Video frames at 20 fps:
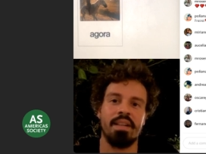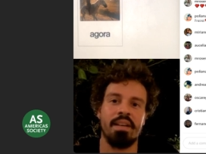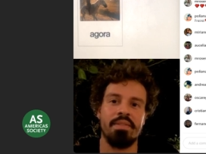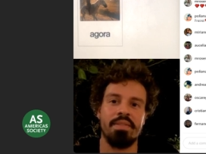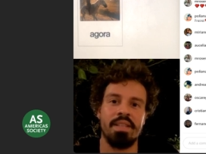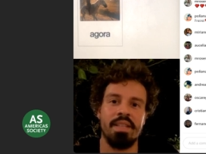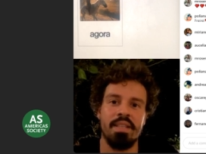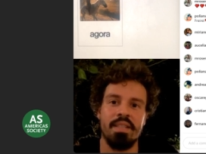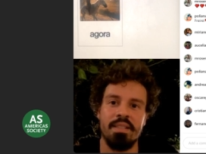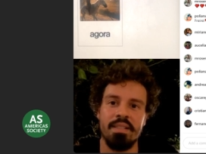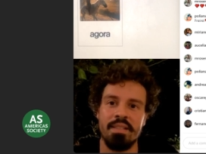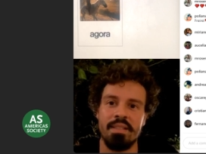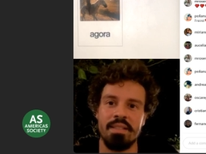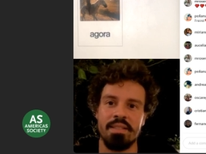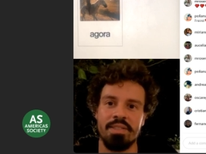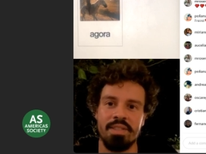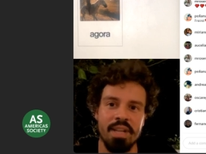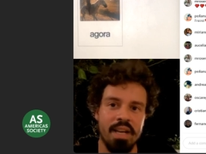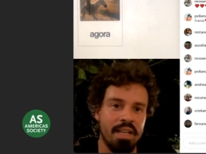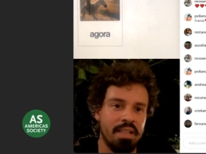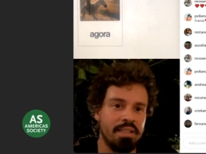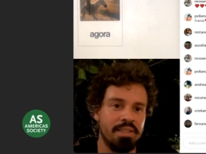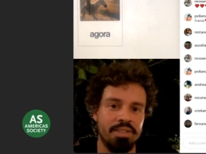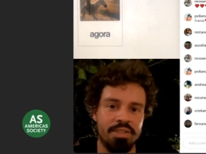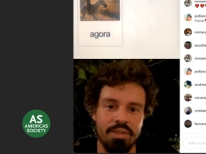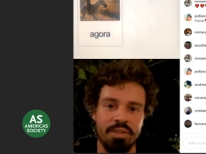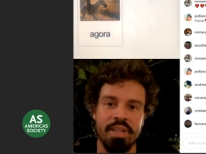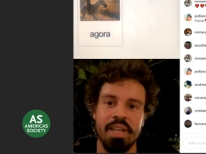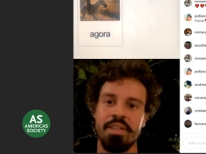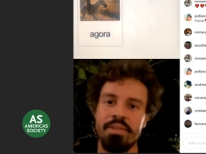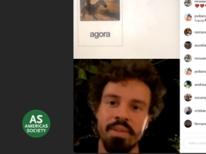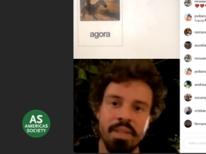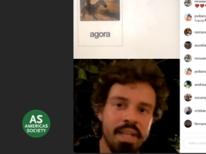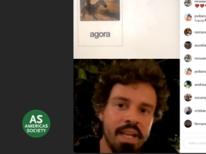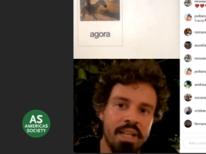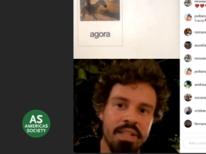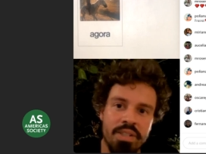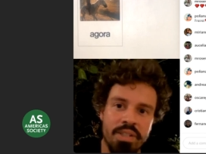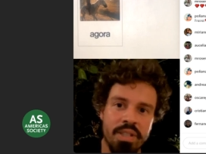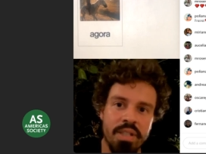of these challenge on
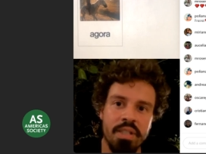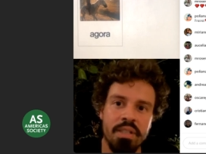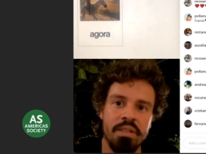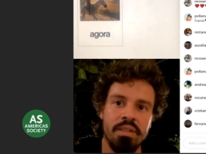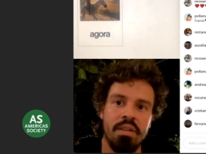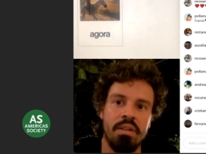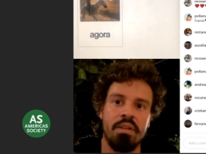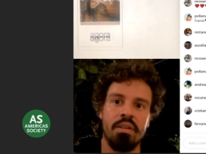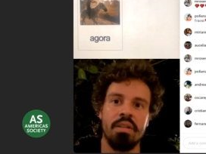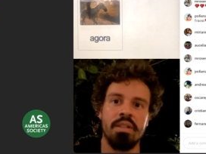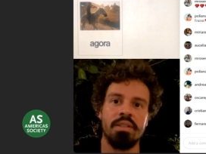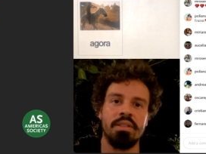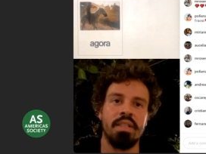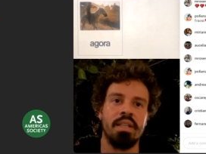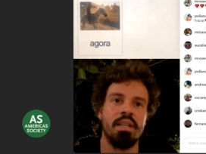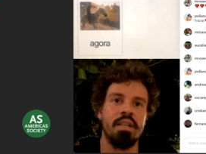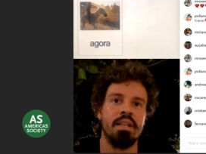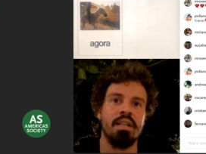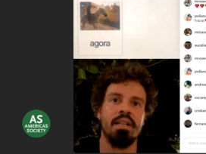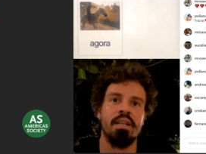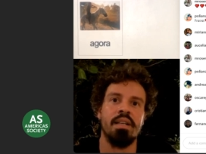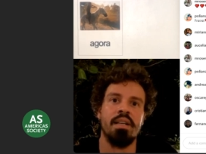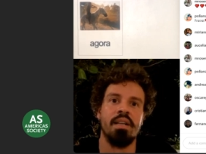education, on